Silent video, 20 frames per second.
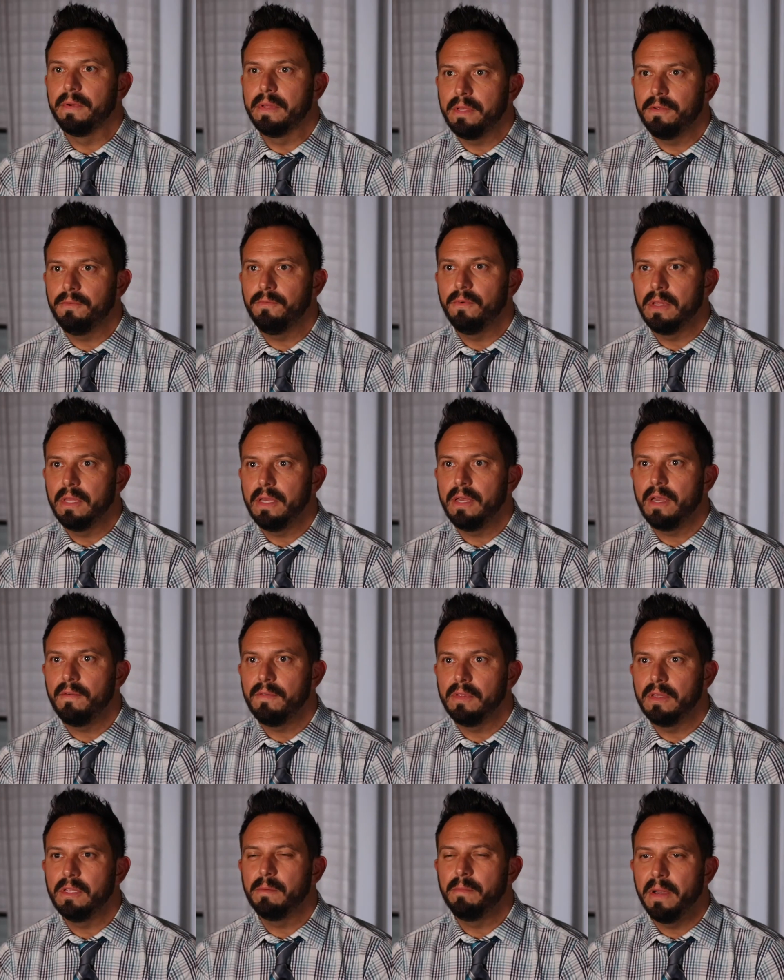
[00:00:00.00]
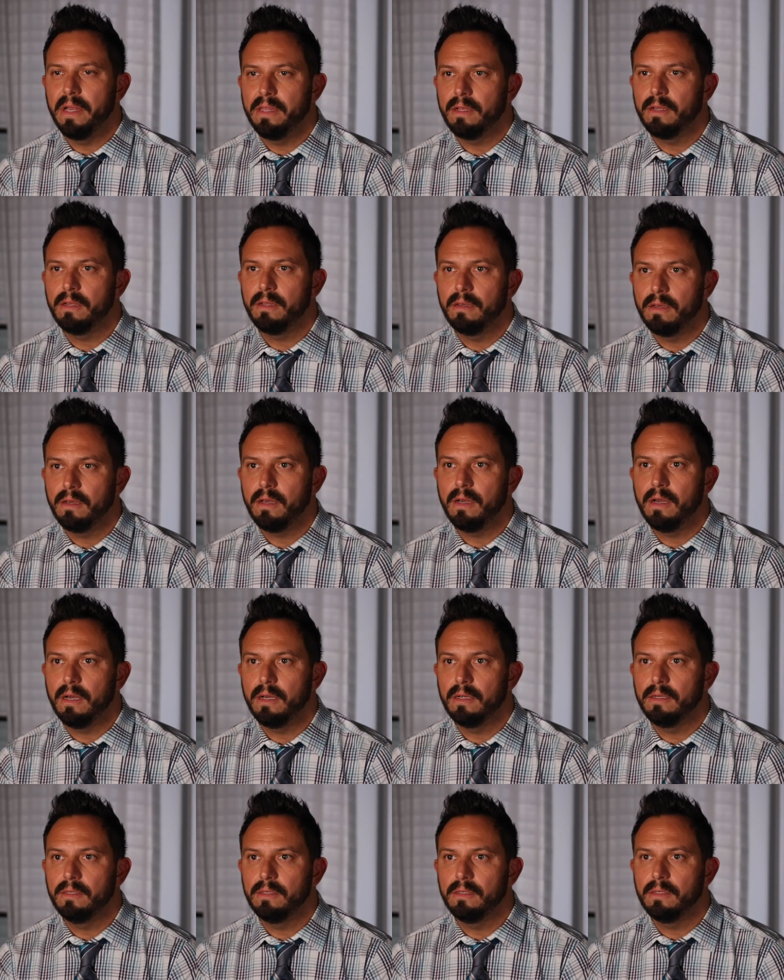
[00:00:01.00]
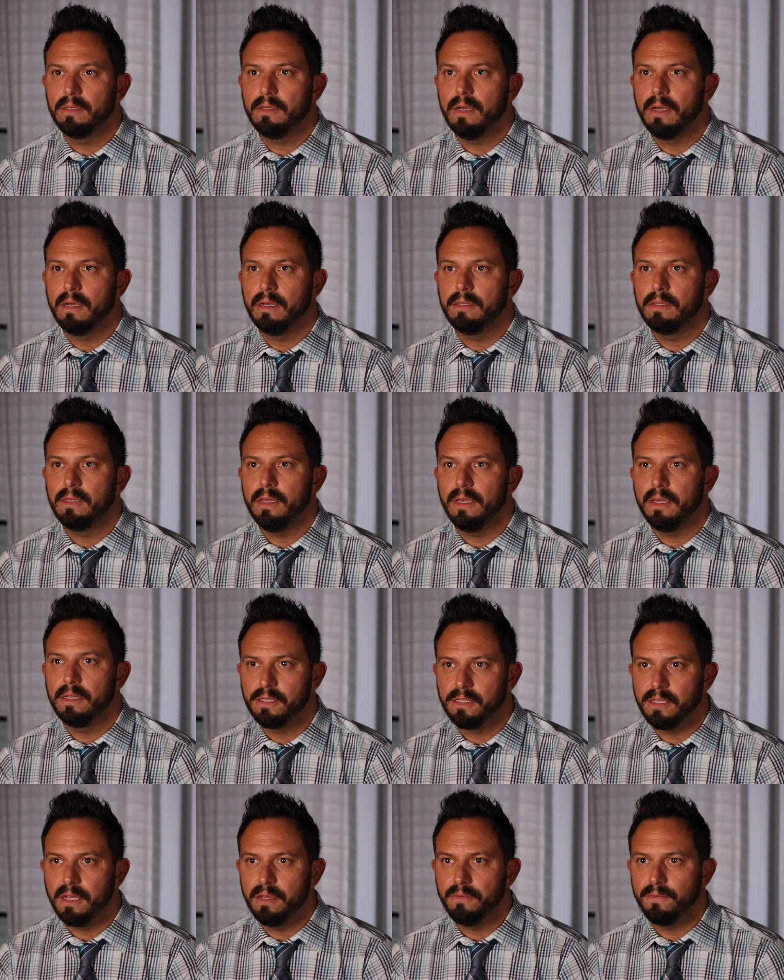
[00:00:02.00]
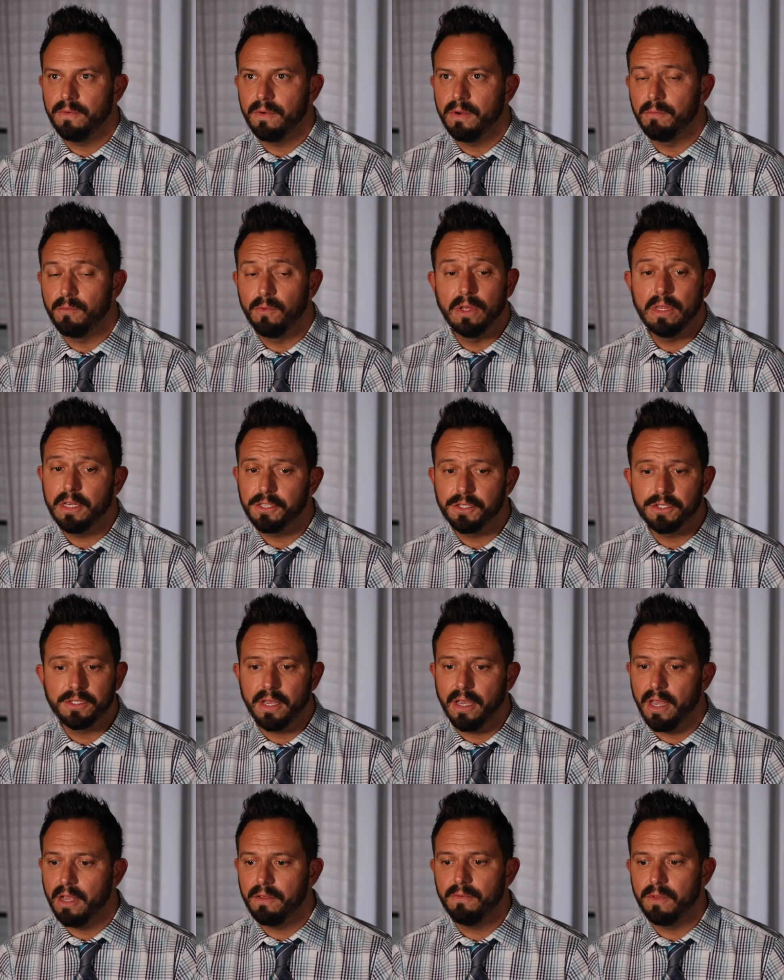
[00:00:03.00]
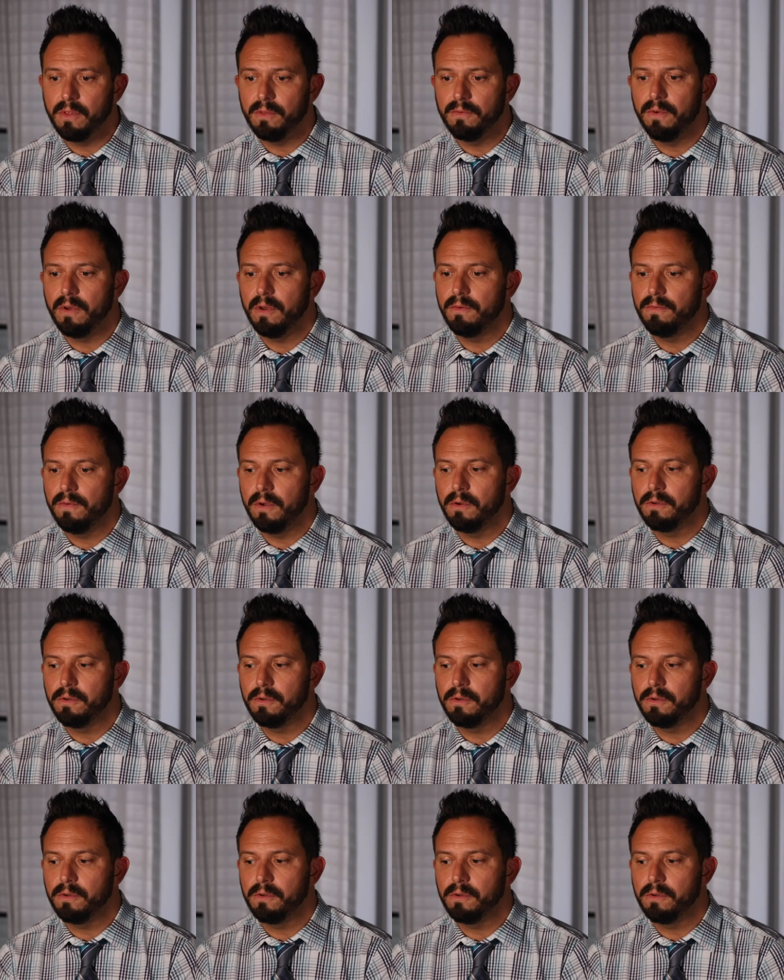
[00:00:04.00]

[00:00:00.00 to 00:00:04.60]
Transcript: were really, really heavily dependent on, on the insight from really just a handful of, of